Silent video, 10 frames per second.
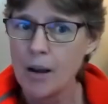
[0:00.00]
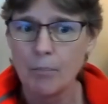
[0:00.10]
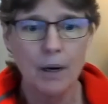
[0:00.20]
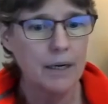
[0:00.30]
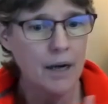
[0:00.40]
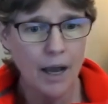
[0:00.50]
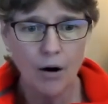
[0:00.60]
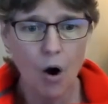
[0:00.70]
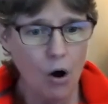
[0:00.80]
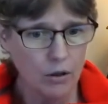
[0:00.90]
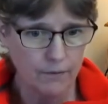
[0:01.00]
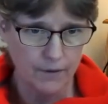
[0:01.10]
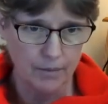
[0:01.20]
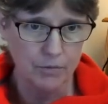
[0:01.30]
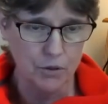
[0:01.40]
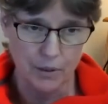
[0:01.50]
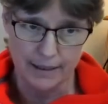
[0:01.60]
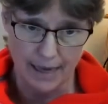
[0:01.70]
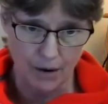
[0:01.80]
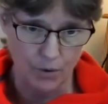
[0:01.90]
but not all of them do
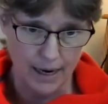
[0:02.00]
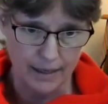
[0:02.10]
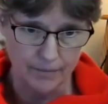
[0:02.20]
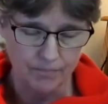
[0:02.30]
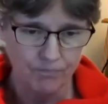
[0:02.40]
it that way.